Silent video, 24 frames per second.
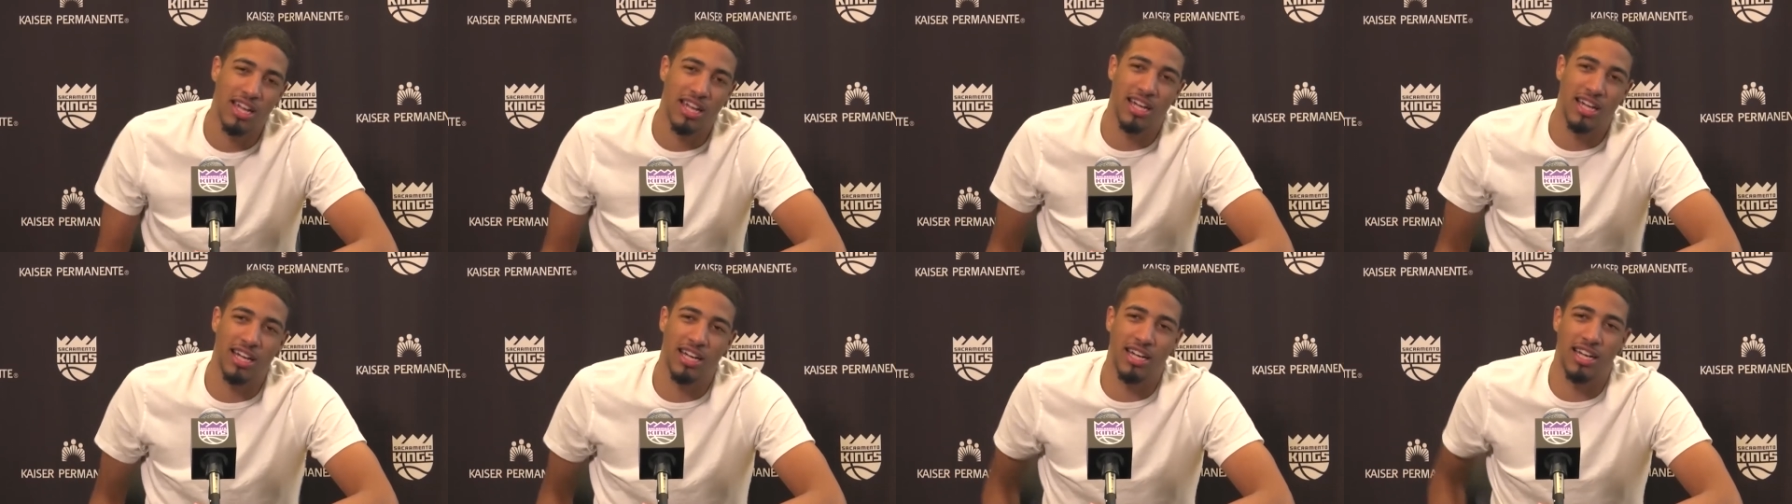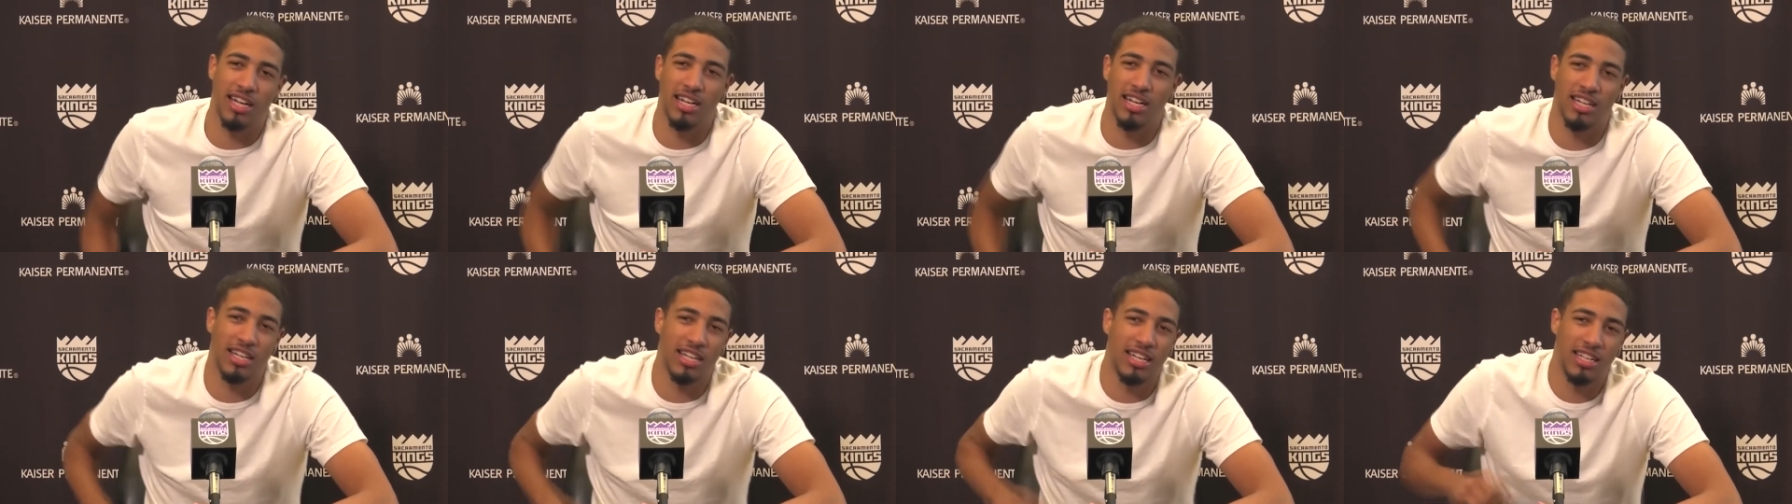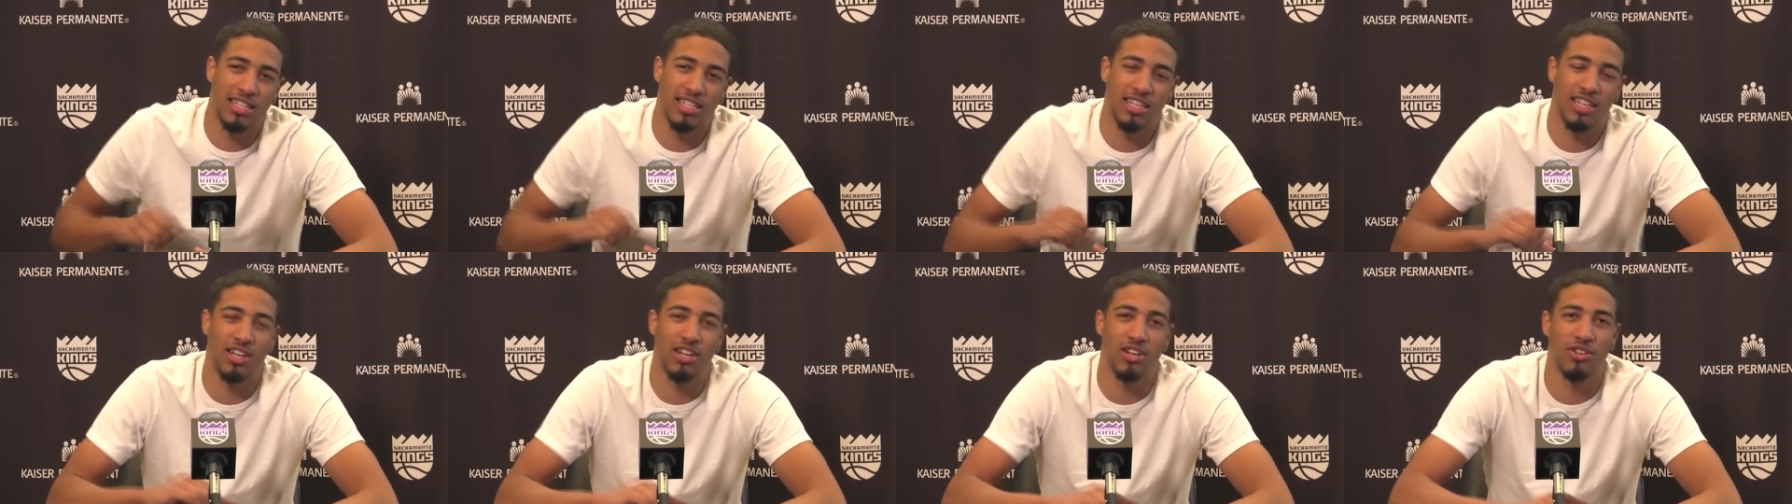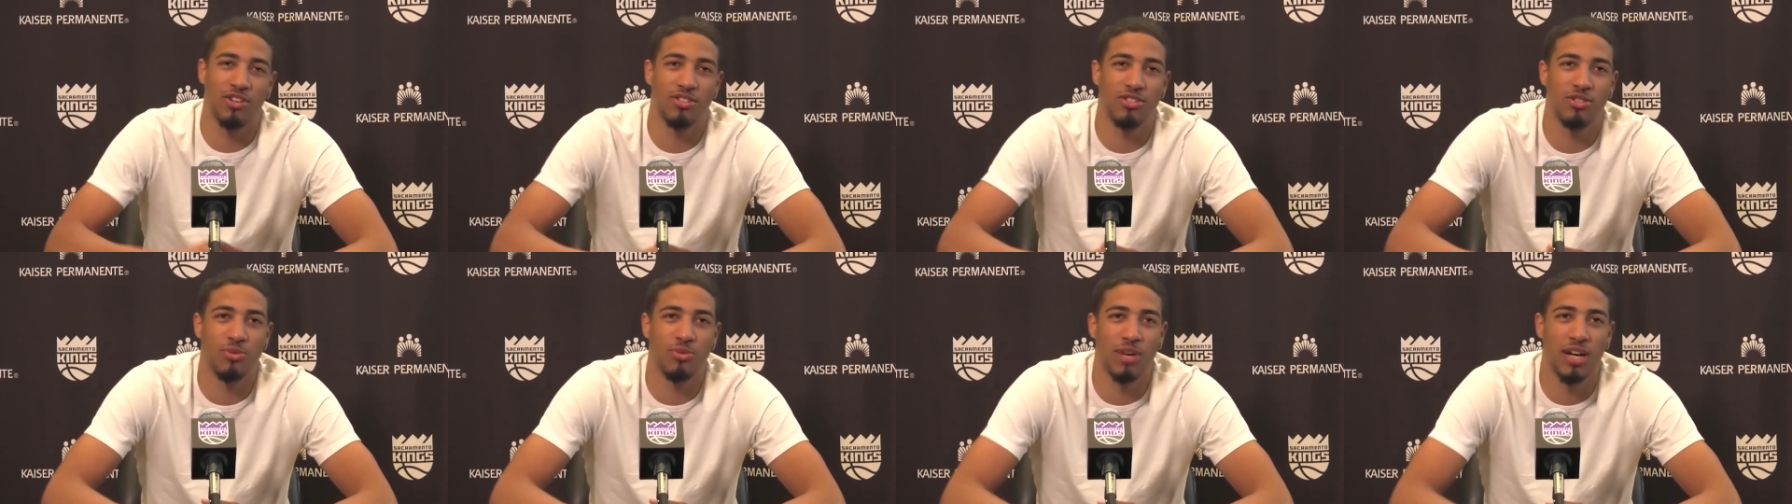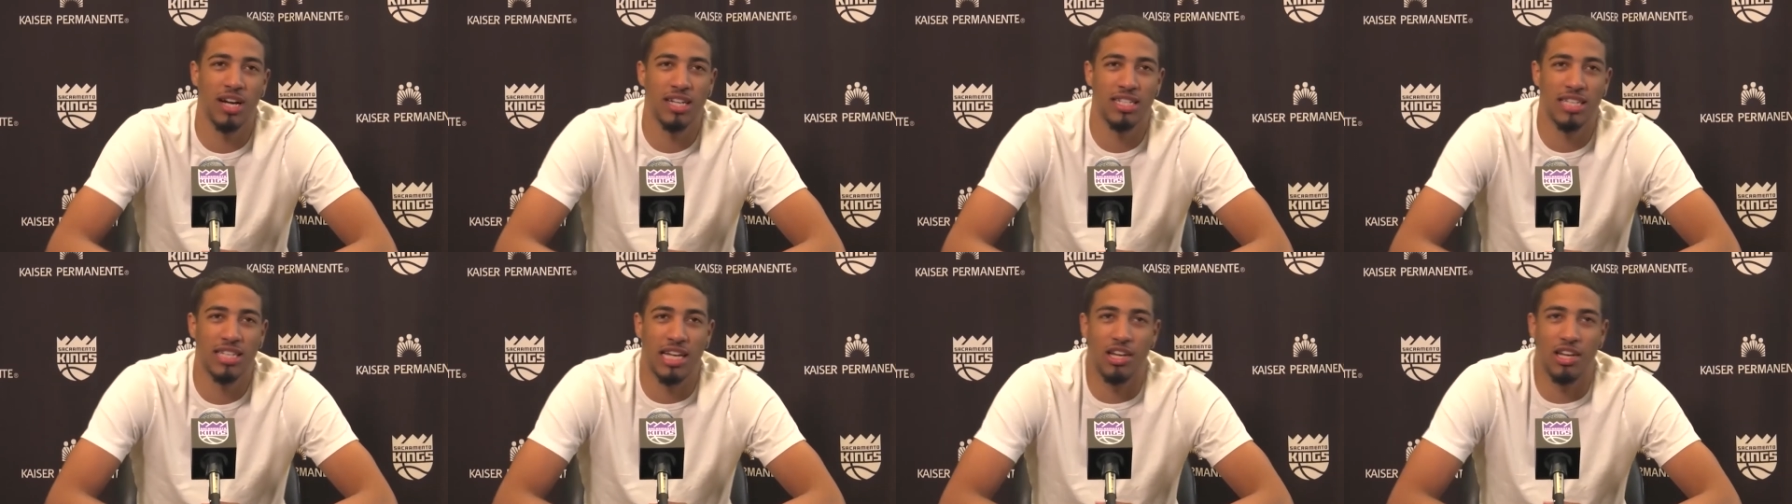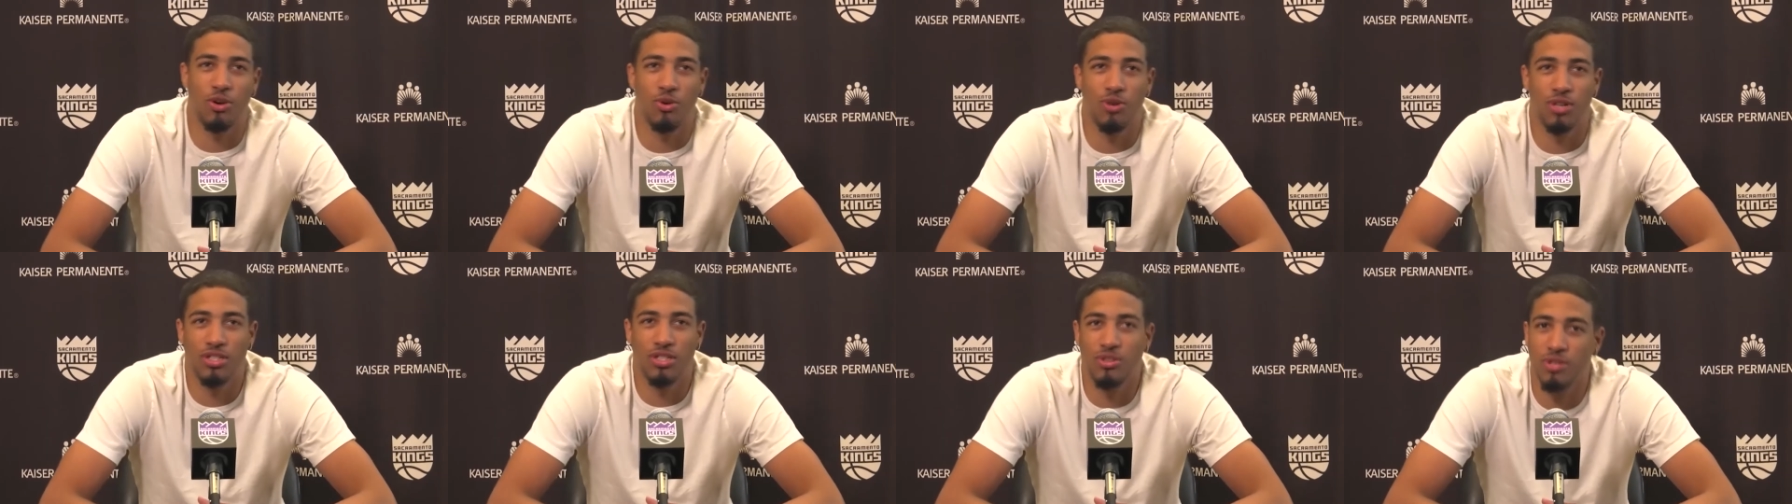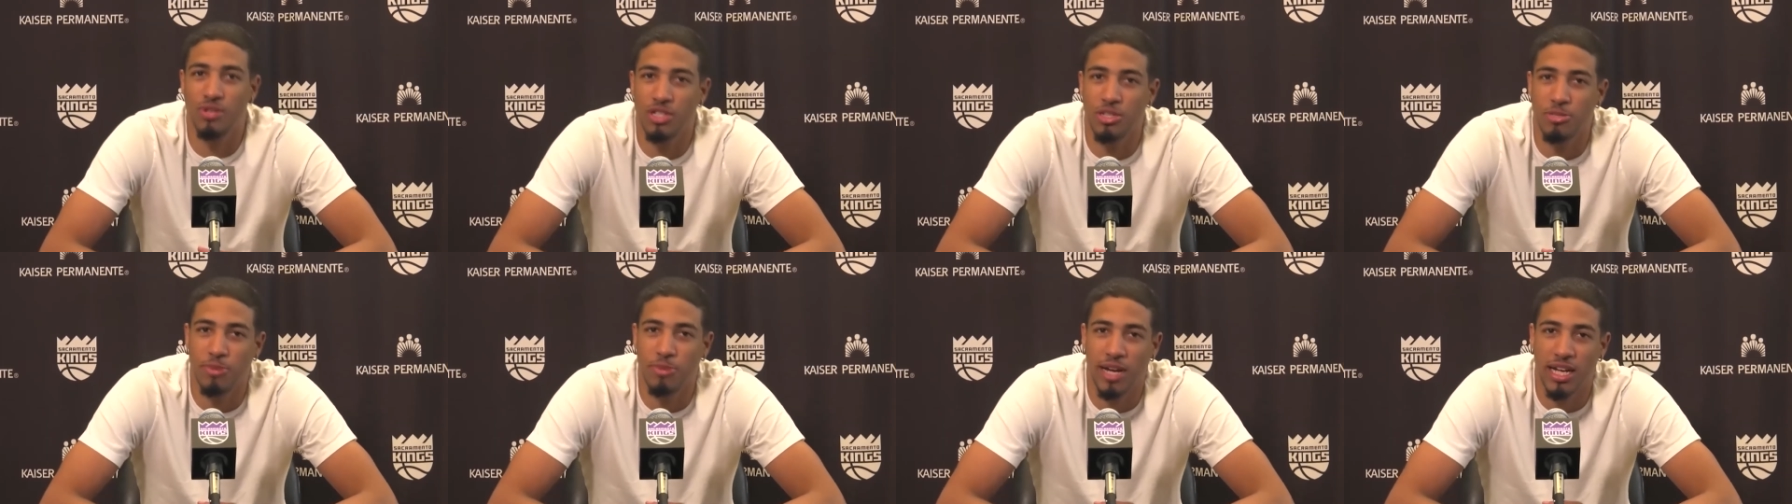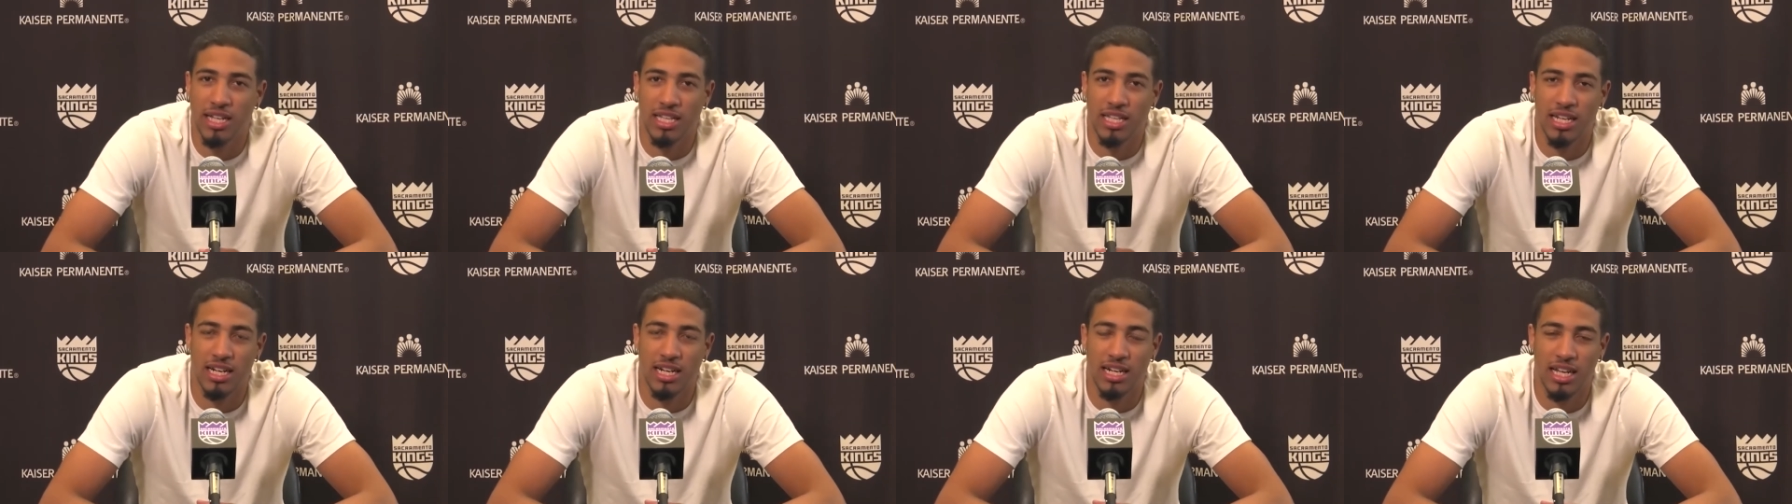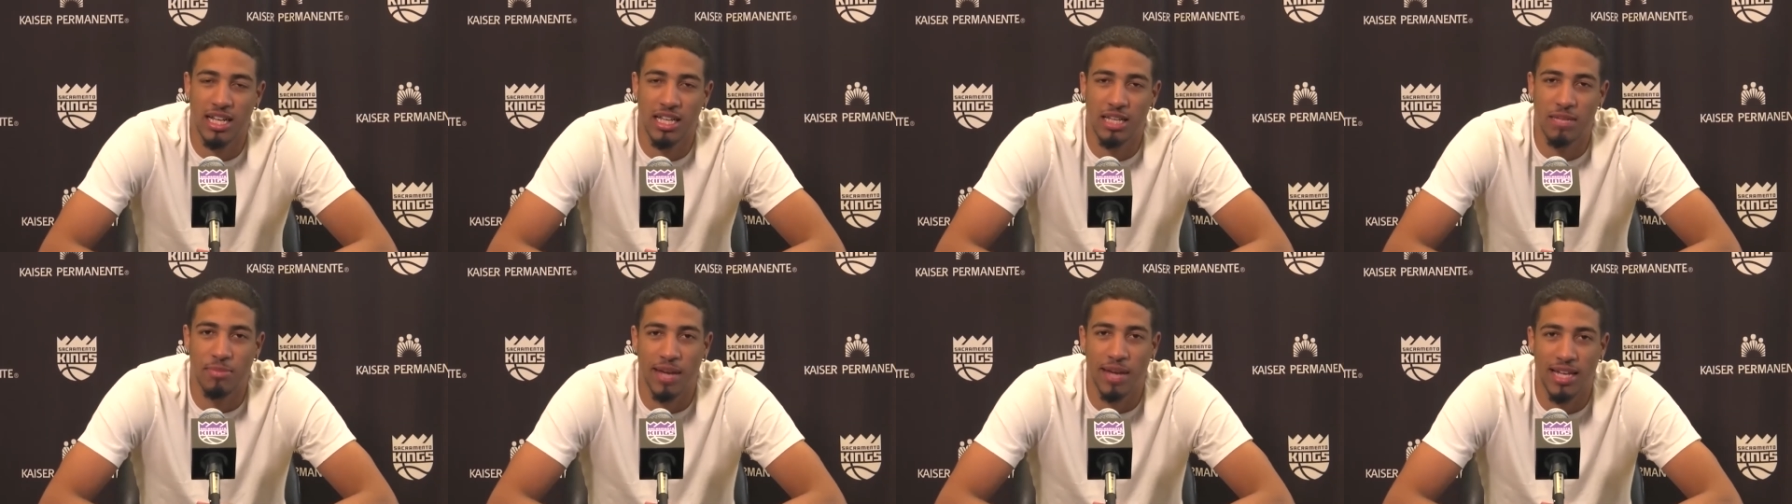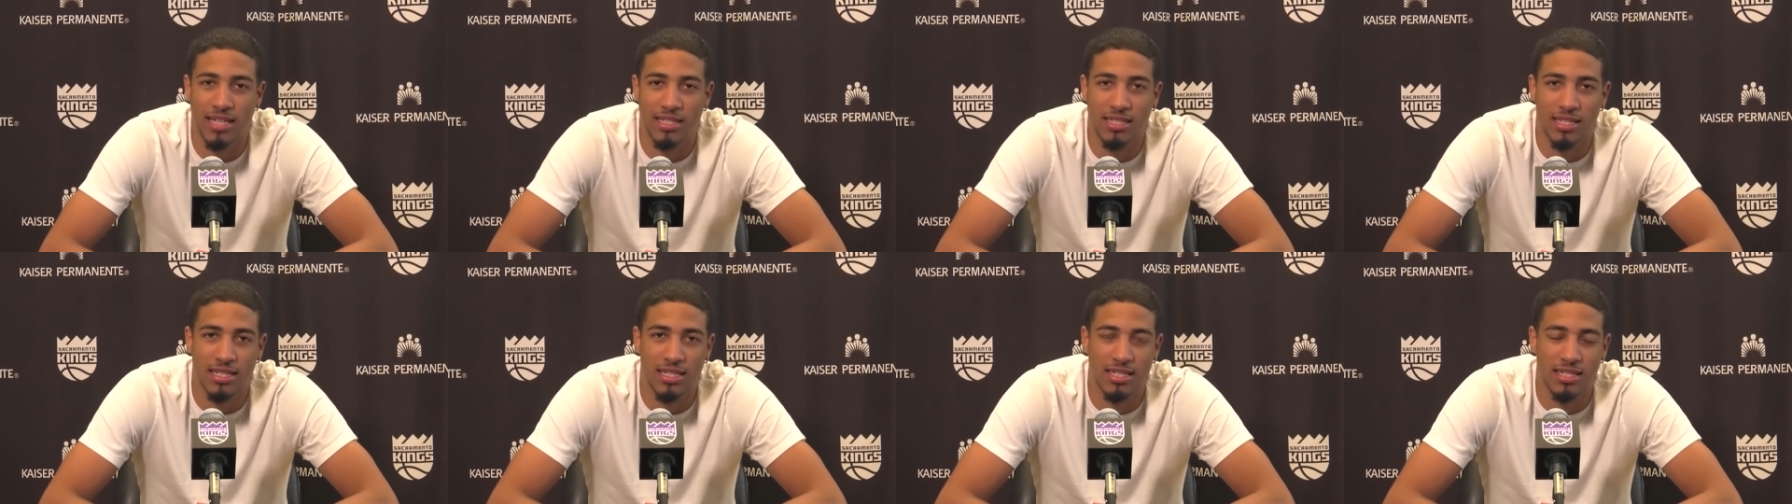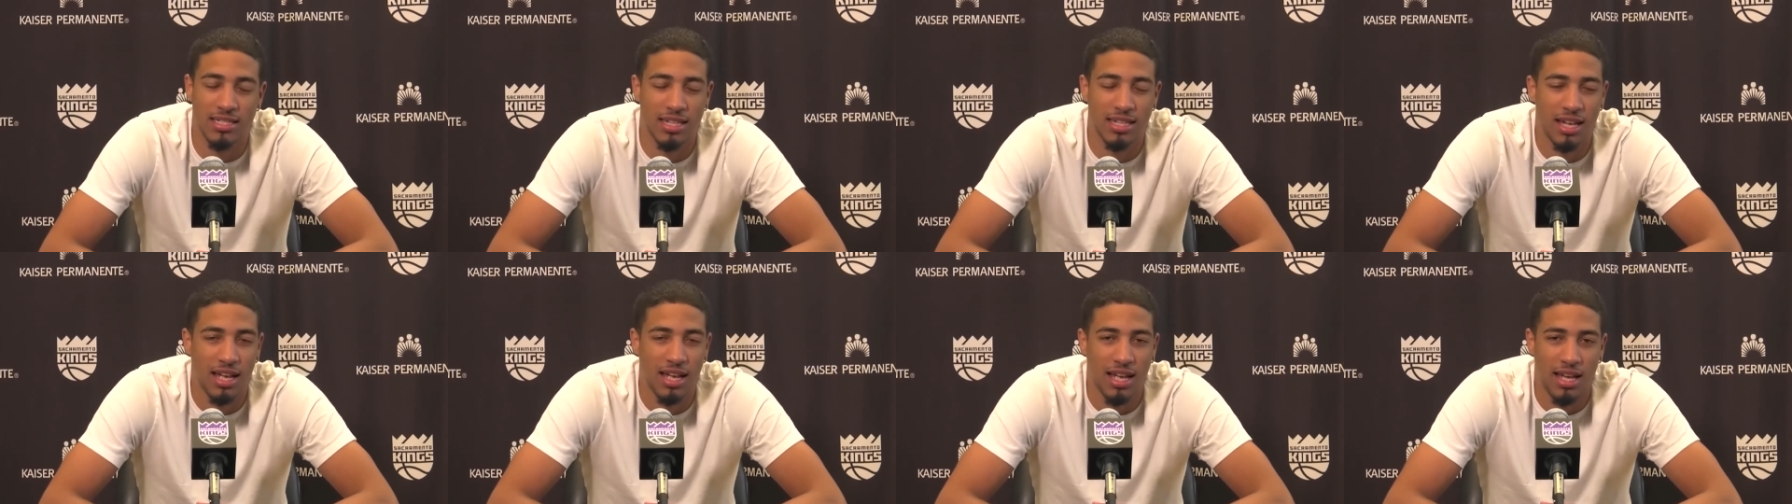uh, you know, to whereas I know what to expect on a daily basis.